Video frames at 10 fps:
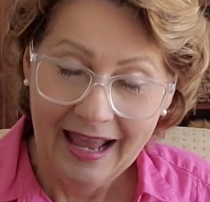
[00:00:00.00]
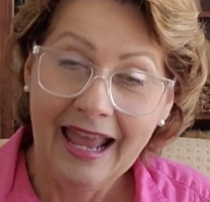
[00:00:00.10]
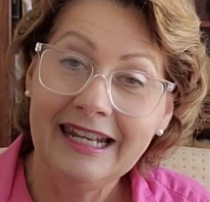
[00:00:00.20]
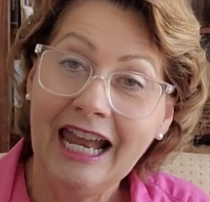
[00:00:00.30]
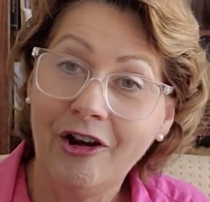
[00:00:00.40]

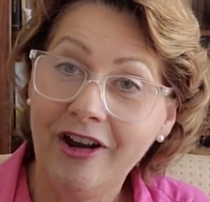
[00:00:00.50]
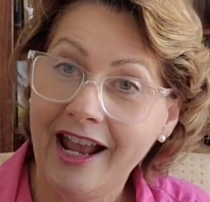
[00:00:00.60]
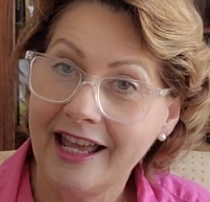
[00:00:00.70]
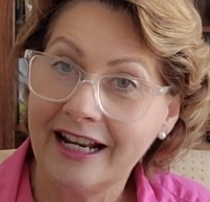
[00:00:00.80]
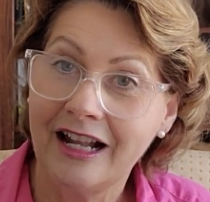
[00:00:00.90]
And
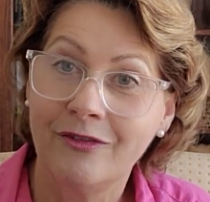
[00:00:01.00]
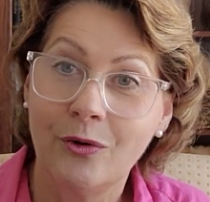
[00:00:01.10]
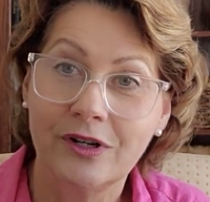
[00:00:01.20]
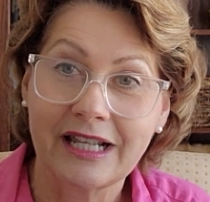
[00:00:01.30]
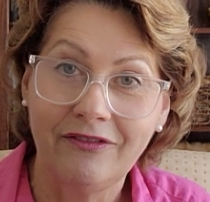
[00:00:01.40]
Harrietta, of
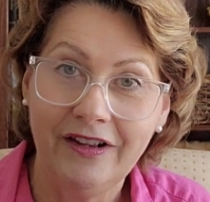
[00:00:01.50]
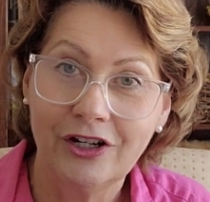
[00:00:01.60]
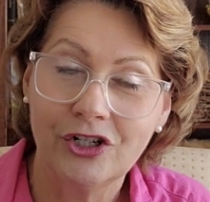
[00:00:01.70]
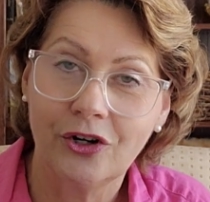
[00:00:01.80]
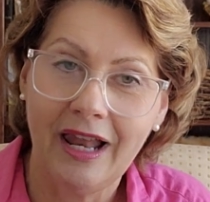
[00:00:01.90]
course, I
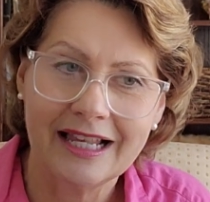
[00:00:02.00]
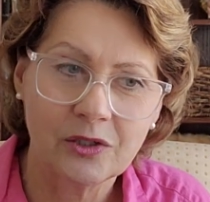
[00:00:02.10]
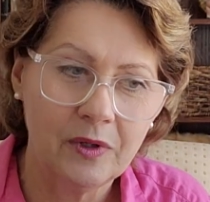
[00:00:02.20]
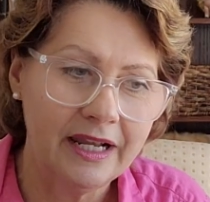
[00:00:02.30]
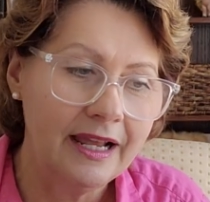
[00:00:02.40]
finished her last
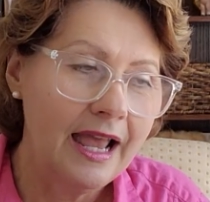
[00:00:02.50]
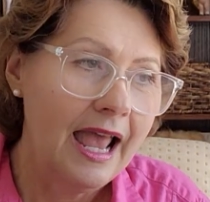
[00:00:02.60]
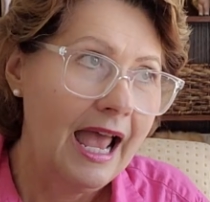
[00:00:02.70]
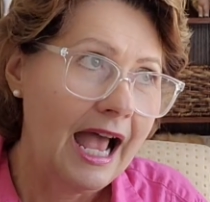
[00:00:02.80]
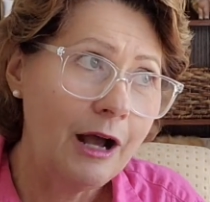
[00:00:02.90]
week.
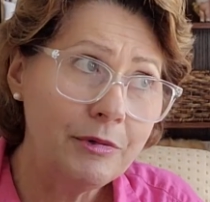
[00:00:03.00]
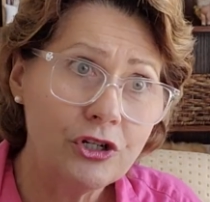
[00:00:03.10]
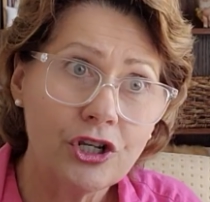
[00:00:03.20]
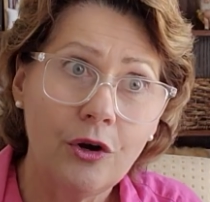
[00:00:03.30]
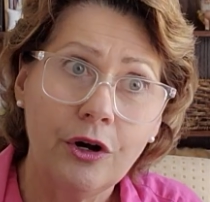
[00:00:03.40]
I'm gonna
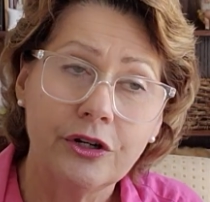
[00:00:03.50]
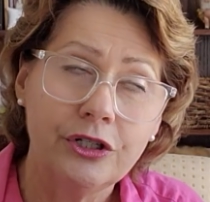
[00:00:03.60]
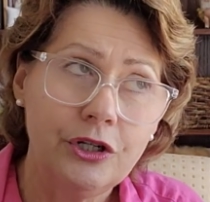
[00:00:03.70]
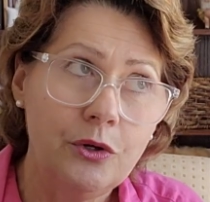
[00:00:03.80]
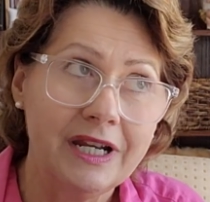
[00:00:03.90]
show her
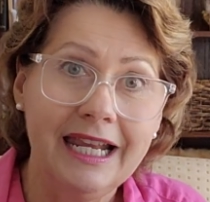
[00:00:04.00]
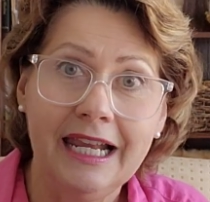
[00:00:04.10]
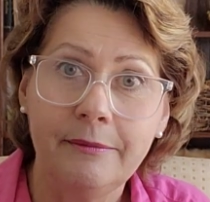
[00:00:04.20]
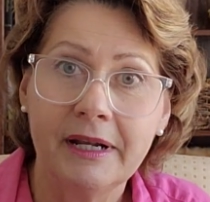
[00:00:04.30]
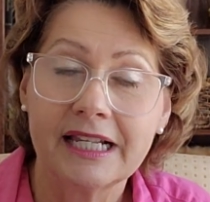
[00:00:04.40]
to you
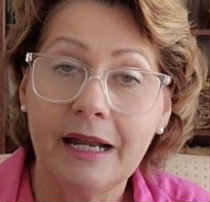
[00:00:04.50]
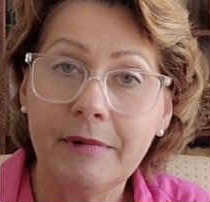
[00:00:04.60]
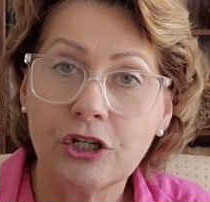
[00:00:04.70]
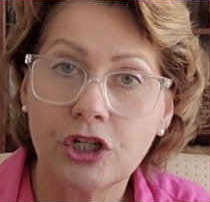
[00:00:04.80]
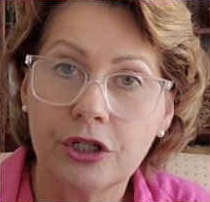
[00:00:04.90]
again because I'm
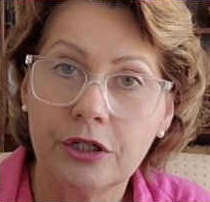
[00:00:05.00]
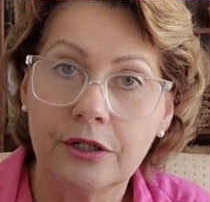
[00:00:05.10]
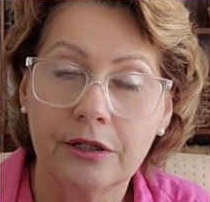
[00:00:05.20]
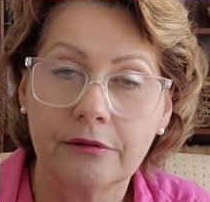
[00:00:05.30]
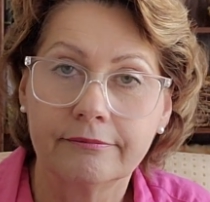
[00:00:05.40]
not
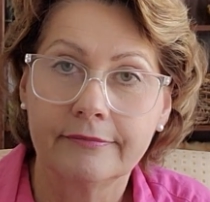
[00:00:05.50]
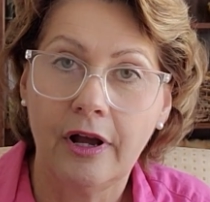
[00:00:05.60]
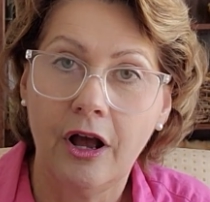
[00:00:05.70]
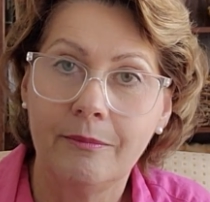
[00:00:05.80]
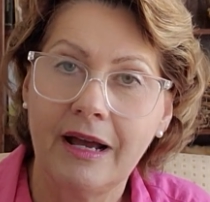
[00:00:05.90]
sure
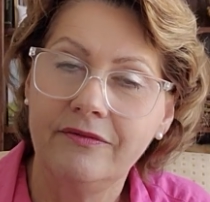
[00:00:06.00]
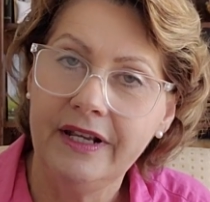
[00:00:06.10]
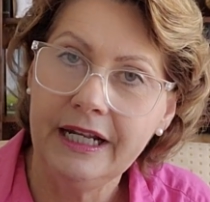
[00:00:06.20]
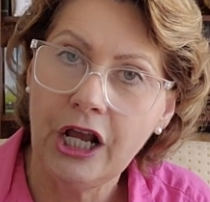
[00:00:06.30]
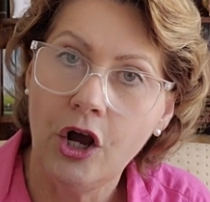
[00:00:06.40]
on my
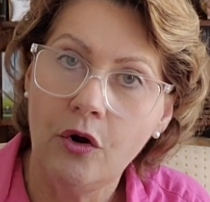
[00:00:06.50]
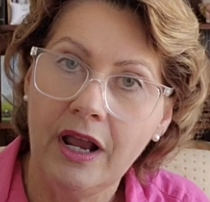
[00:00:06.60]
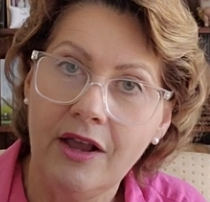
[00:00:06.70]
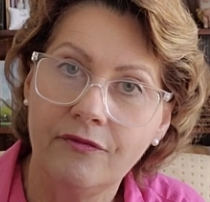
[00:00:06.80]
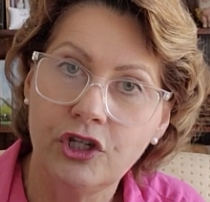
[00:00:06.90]
video
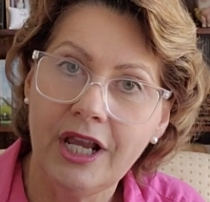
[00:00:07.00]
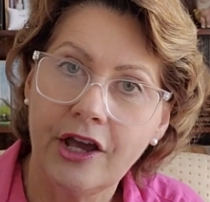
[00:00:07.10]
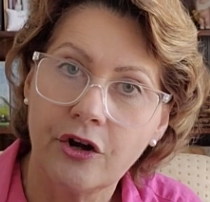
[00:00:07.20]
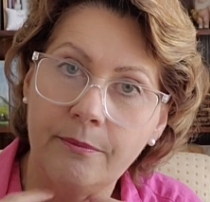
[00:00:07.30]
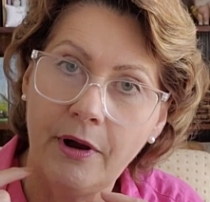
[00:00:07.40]
if she
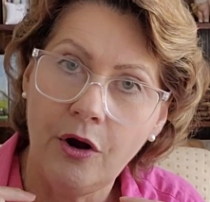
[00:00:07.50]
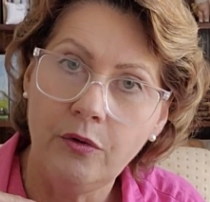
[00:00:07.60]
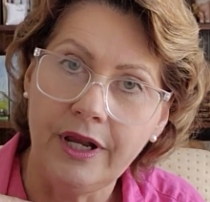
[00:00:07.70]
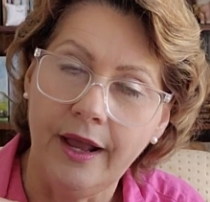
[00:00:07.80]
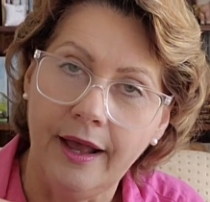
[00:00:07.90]
had her bow
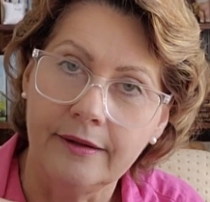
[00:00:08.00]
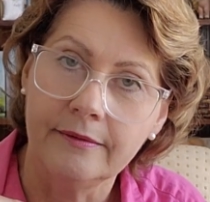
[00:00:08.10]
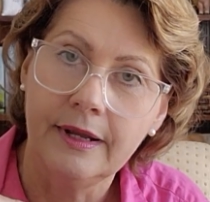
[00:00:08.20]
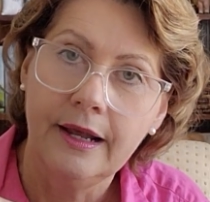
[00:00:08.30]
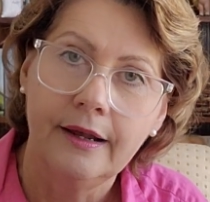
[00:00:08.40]
yet.
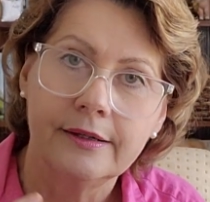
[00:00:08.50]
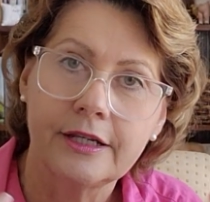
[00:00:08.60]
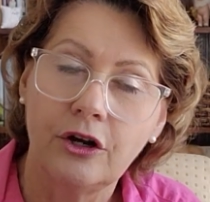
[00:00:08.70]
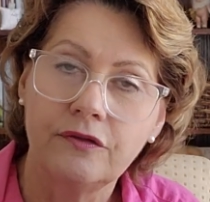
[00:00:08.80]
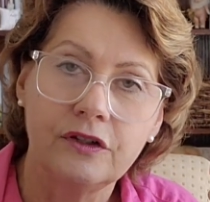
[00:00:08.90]

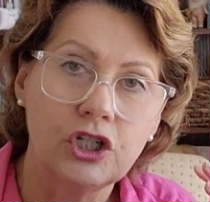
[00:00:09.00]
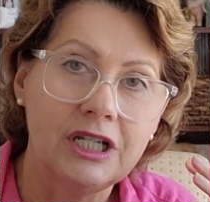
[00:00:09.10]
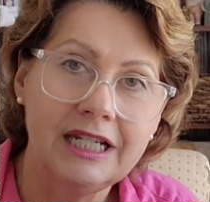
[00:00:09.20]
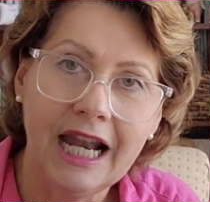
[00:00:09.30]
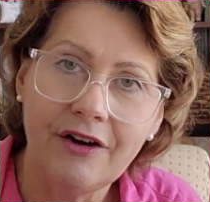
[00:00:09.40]
So if she
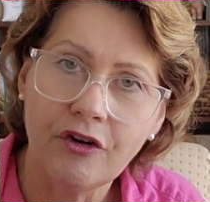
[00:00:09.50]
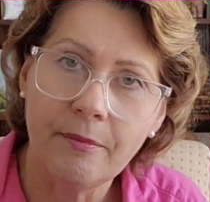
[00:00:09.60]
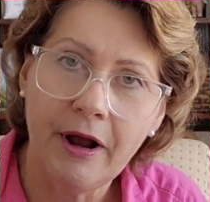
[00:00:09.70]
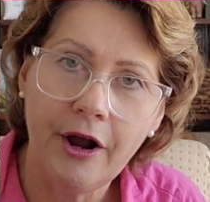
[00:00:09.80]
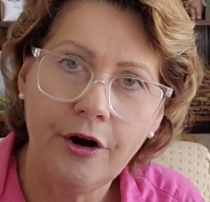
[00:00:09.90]
did have her
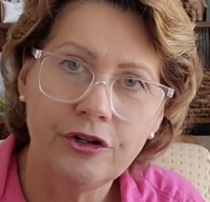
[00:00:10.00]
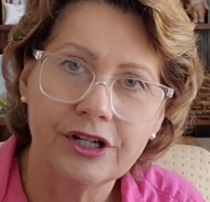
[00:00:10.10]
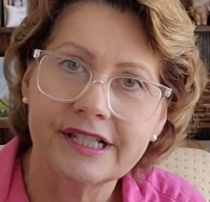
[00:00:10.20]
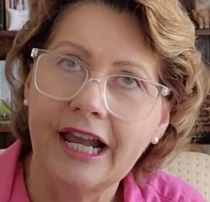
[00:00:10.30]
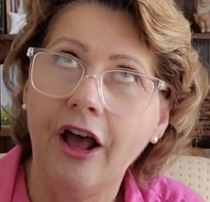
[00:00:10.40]
bow,
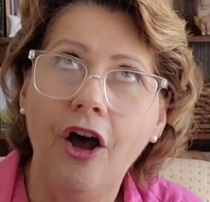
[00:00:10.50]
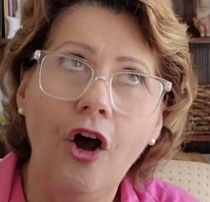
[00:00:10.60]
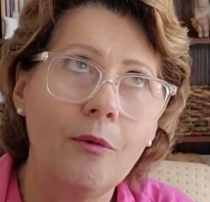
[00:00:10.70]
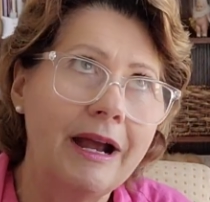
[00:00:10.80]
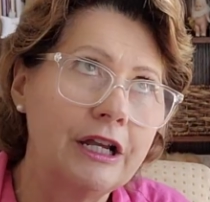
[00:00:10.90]
just say,
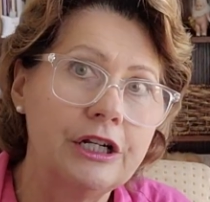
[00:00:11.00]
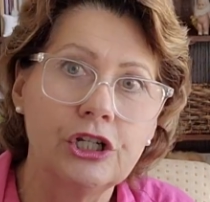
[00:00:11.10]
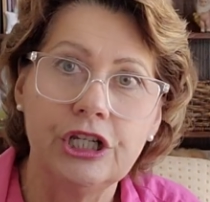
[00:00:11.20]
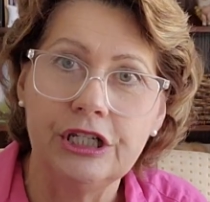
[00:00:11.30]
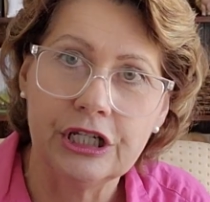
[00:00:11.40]
oh my goodness,
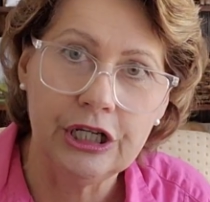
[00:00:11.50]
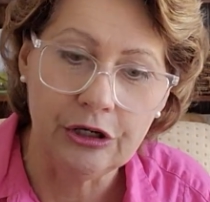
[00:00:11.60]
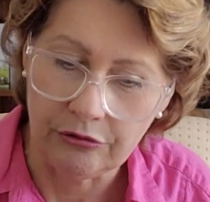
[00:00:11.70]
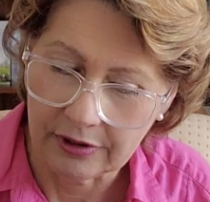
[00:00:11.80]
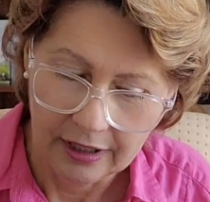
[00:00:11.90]
she's
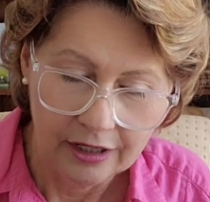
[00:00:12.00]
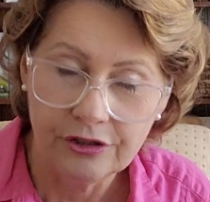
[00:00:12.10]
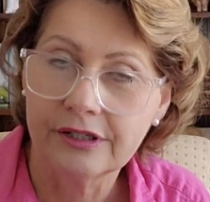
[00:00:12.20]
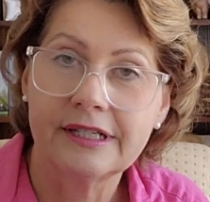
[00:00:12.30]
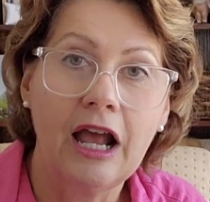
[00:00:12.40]
cute.
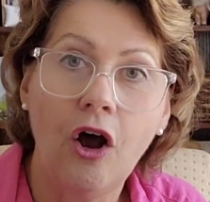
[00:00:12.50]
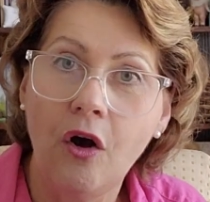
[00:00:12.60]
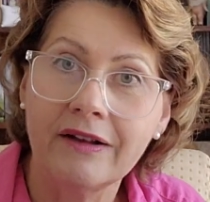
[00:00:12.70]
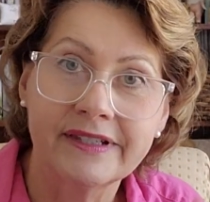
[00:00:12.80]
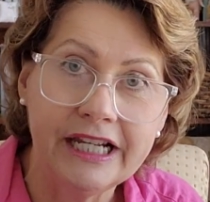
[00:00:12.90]
Just say, oh,
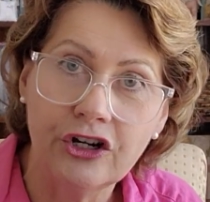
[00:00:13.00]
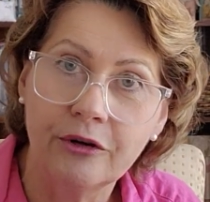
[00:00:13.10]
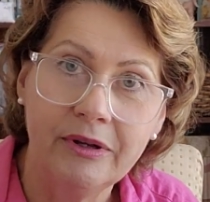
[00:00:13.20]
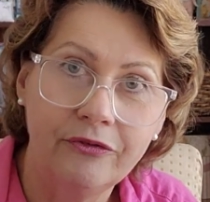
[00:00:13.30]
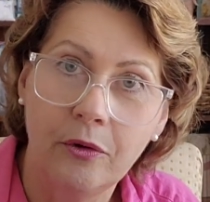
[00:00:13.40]
I've seen her
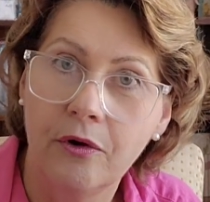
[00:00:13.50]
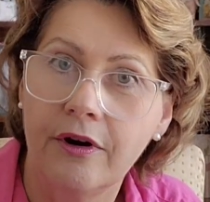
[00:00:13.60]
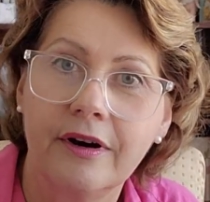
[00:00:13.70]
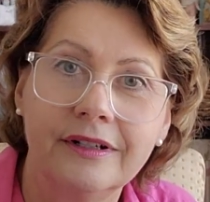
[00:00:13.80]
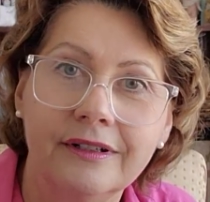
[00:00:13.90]

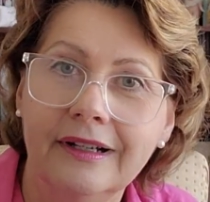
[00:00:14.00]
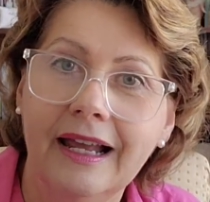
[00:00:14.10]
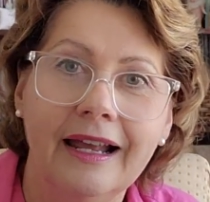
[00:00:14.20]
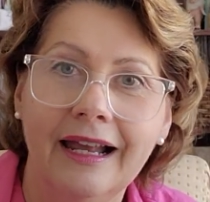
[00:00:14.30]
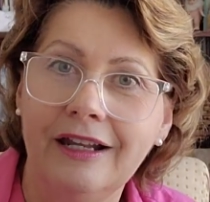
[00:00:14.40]
before,
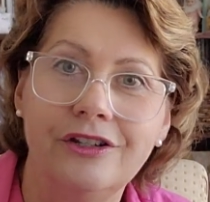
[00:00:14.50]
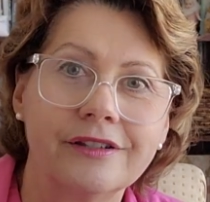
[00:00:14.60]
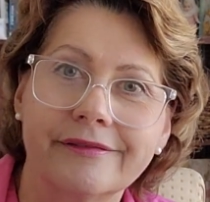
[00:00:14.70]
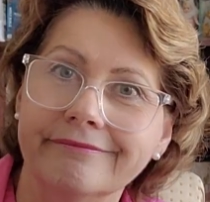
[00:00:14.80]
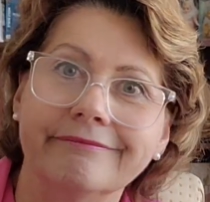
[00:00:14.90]
and just